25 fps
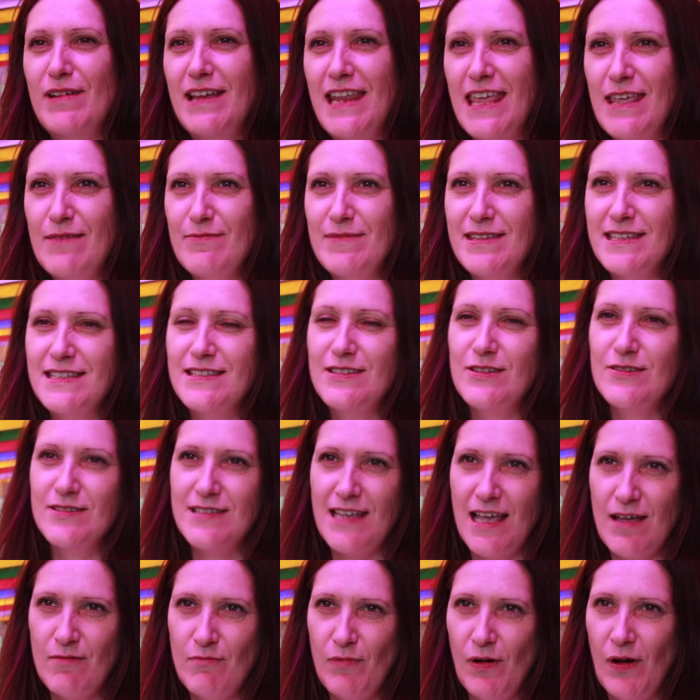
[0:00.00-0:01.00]
My name is
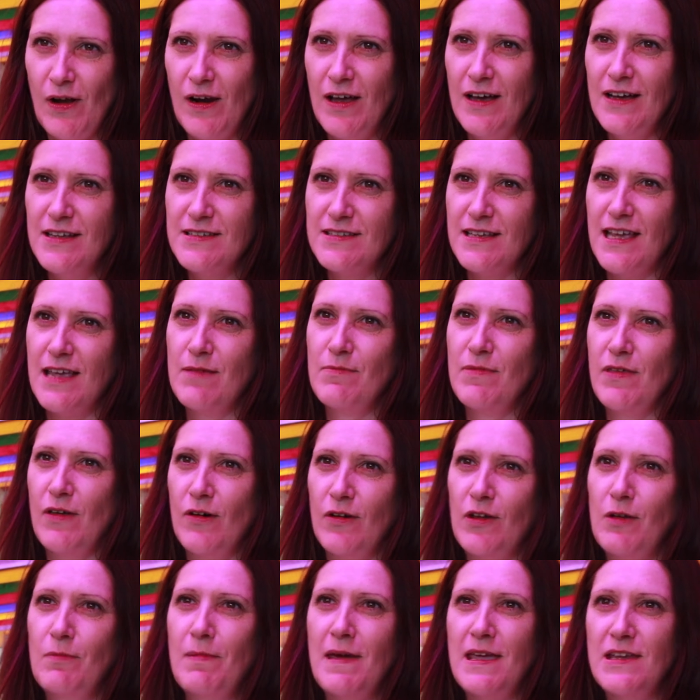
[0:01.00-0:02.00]
Suzanne Pollard. I'm the
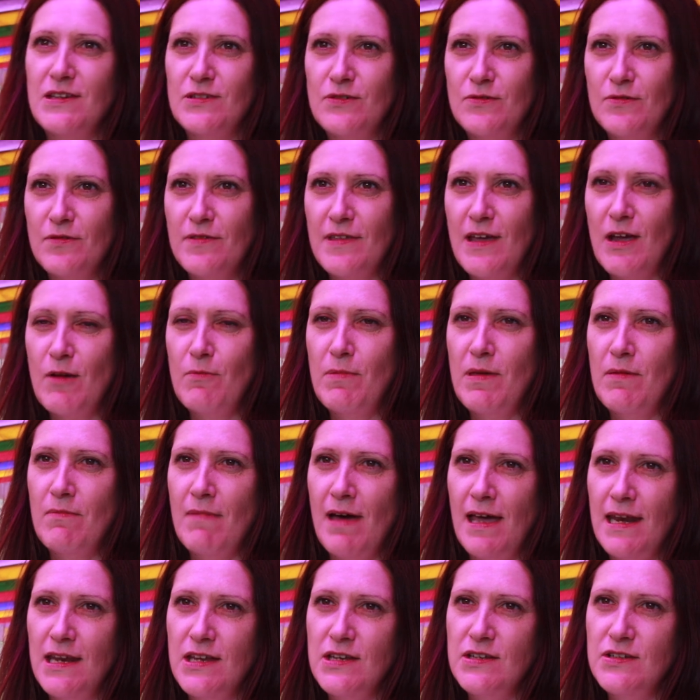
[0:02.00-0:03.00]
Occupational Therapy
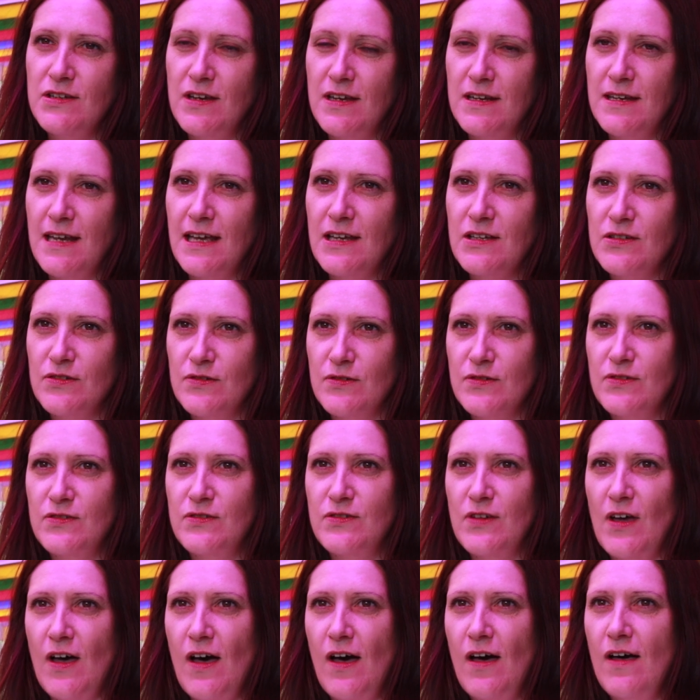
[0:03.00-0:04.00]
Manager at National
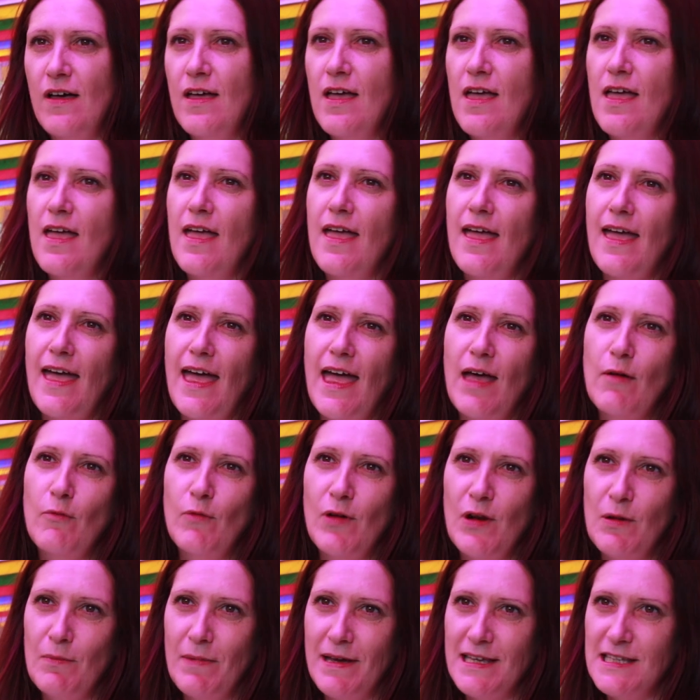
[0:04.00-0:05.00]
Star
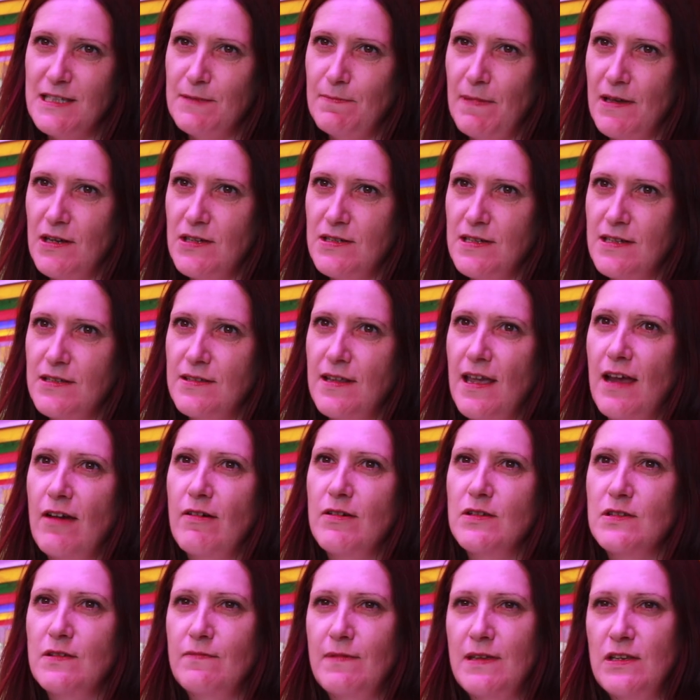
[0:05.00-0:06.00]
and one of my specialist
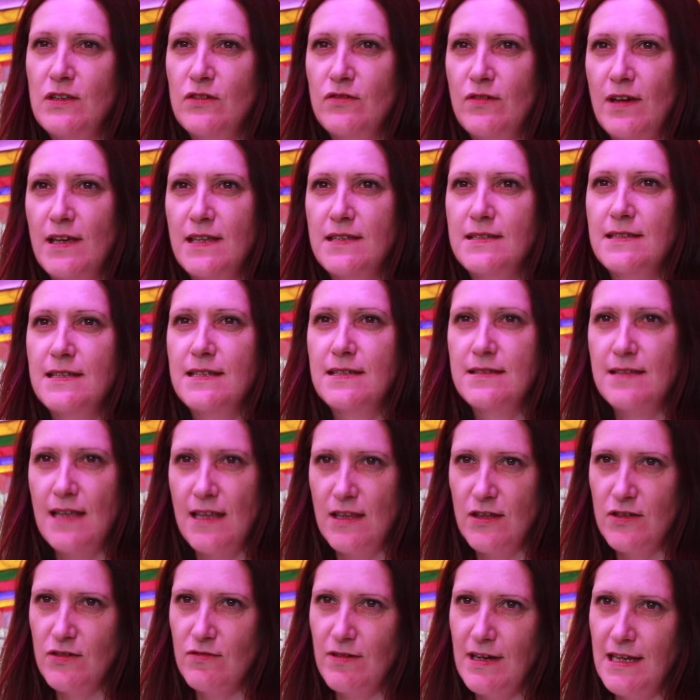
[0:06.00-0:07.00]
areas of interest is
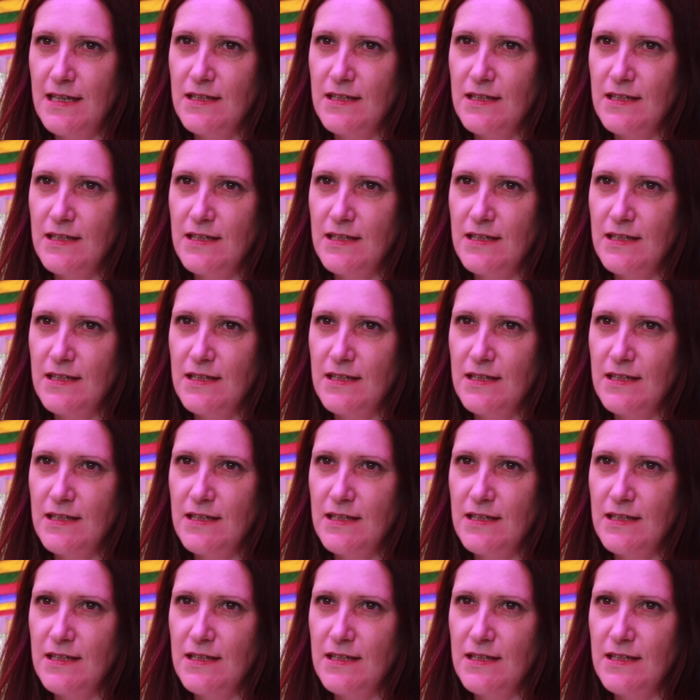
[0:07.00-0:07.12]
sensory